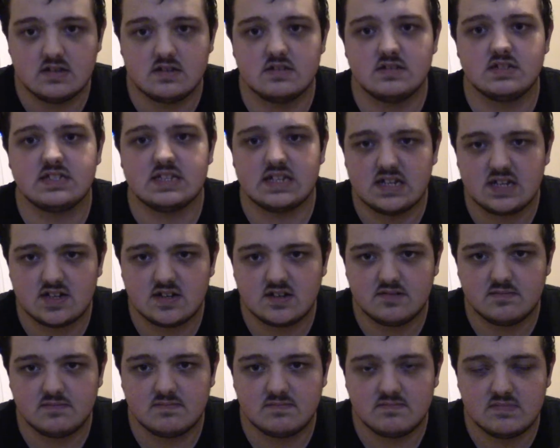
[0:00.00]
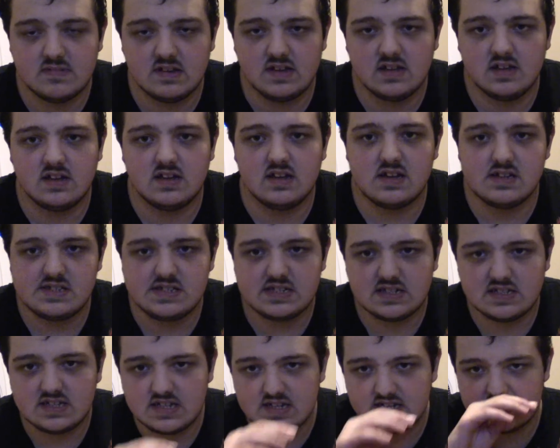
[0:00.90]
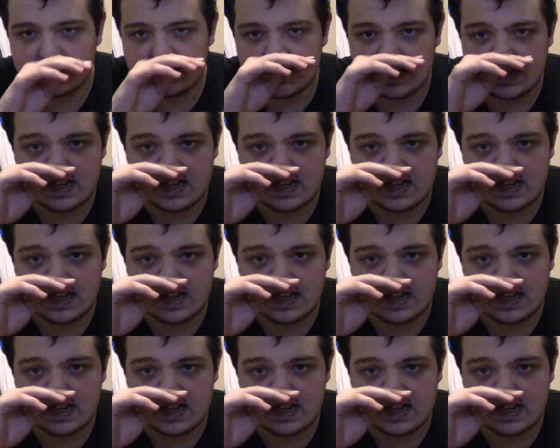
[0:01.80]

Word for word: So, until next